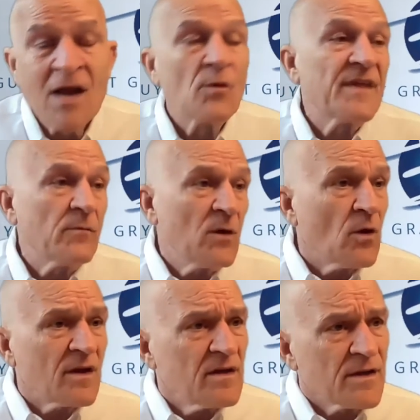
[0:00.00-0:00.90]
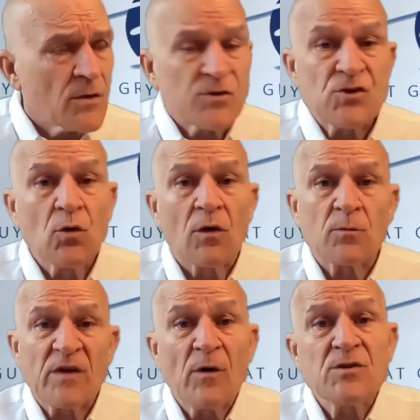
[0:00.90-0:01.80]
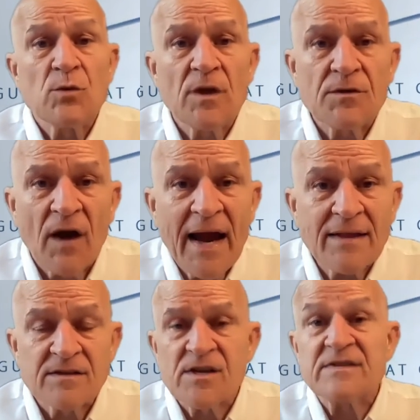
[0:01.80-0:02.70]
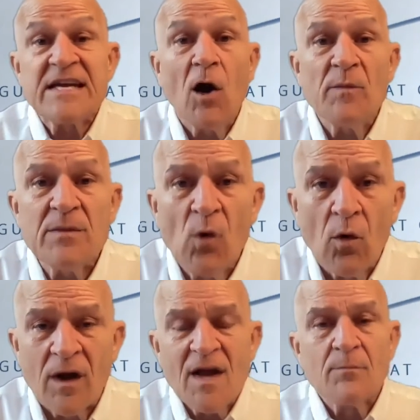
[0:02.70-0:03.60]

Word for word: Well, then we went on another tour and we went to another island and tell me more.